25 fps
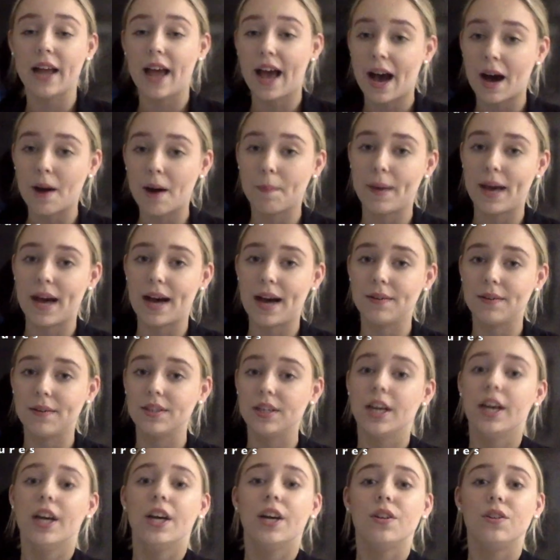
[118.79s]
outbound
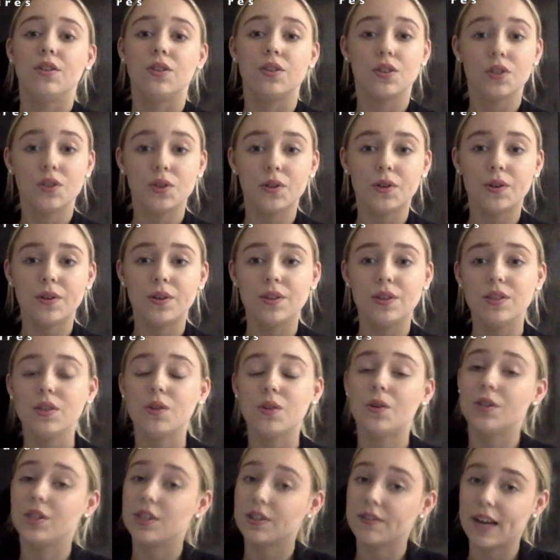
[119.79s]
to stores
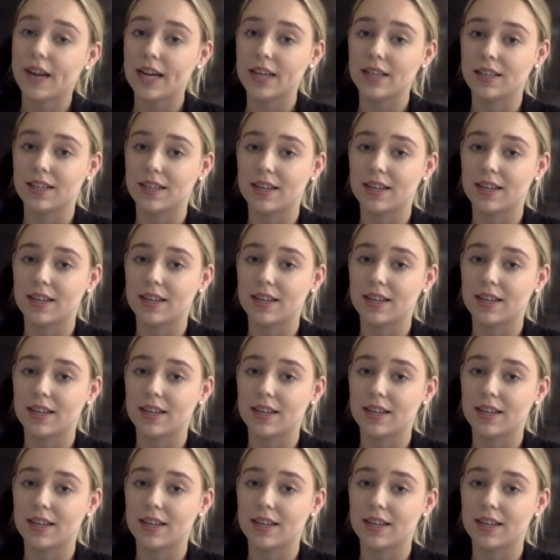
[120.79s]
or direct to